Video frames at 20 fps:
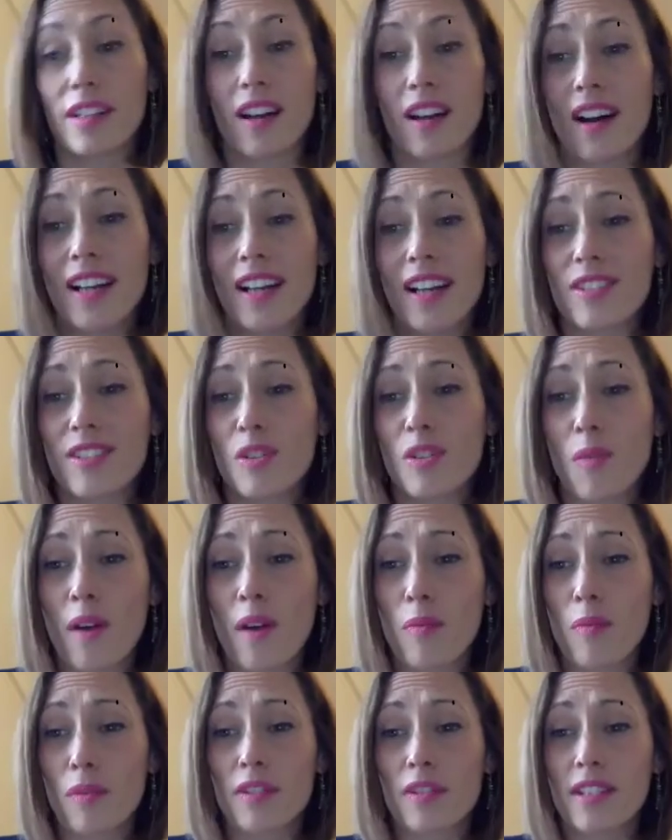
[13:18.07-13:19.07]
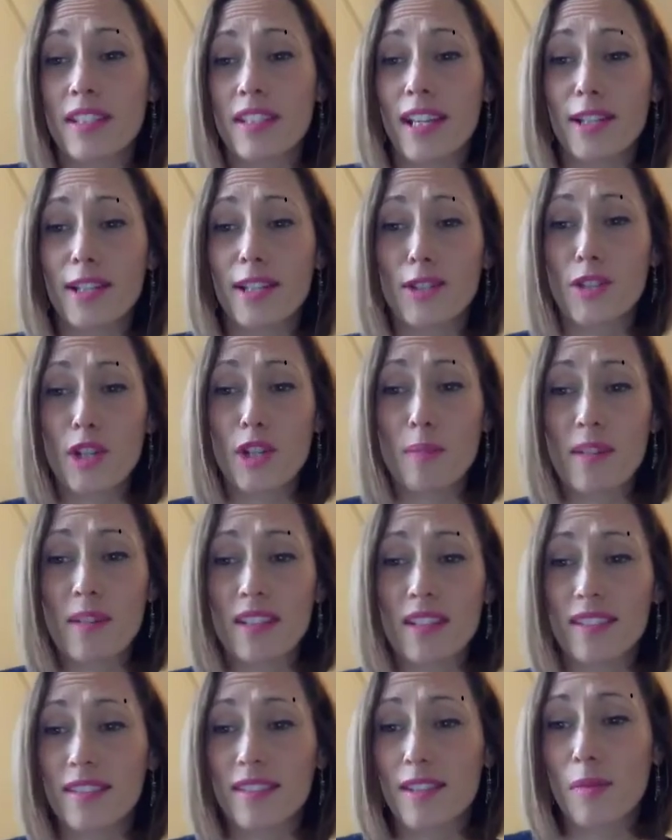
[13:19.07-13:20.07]
Now, do I want to take the tube
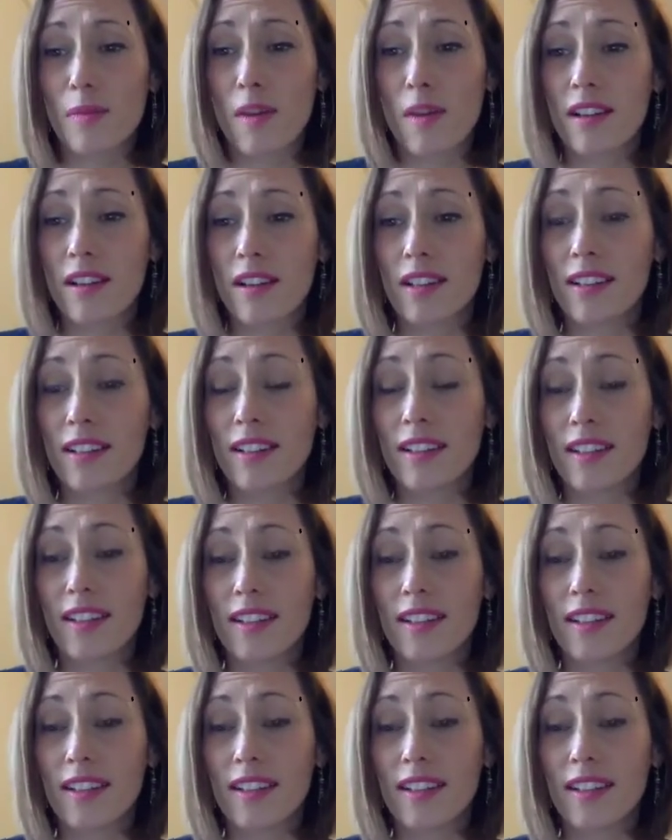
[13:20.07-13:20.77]
in to work?